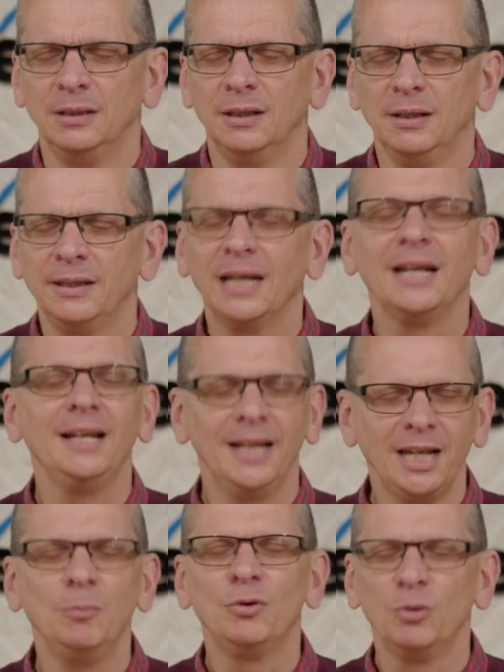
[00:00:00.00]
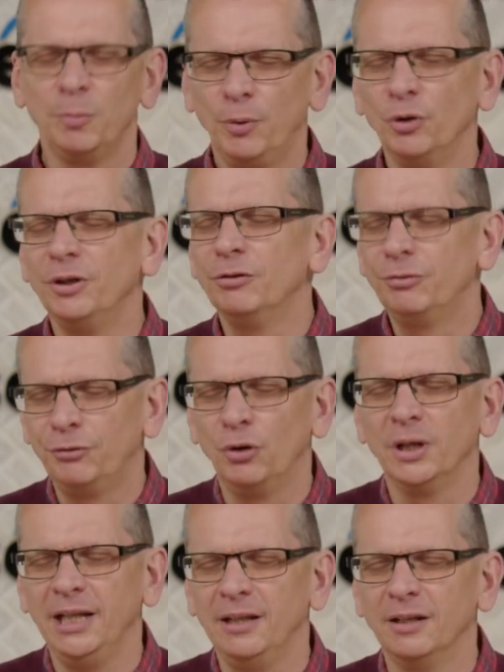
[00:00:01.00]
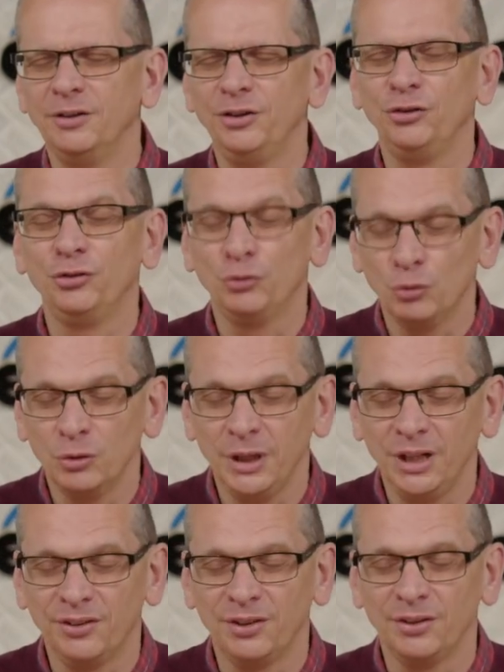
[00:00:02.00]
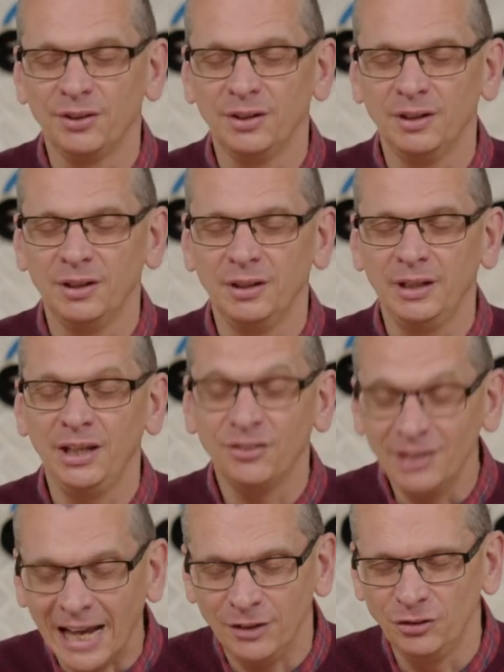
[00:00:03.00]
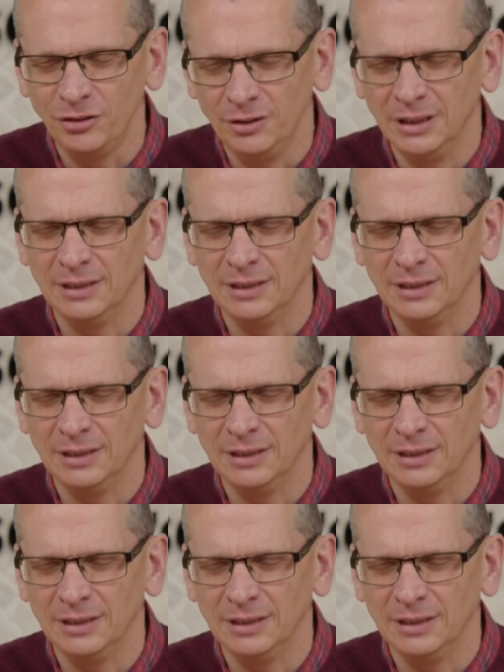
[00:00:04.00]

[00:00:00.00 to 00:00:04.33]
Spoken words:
that it led him to a point of folly that destroyed his nation.